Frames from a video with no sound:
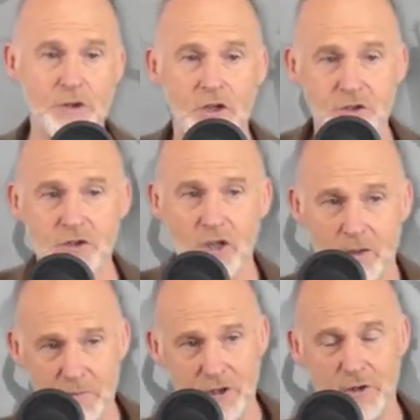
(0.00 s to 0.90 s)
not
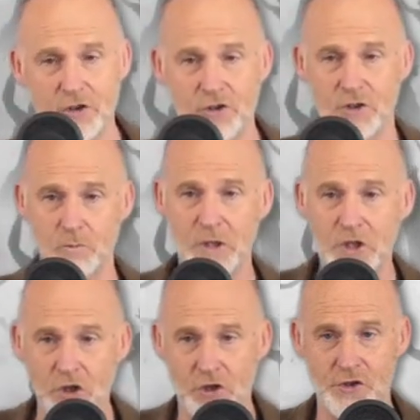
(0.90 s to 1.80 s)
stop the Christian
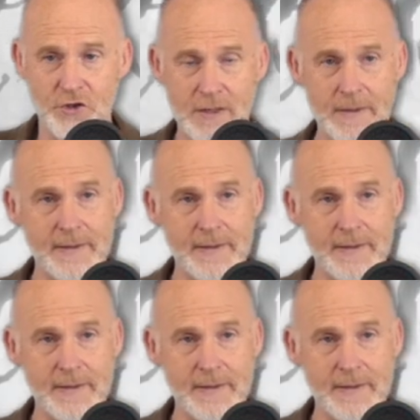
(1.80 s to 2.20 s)
because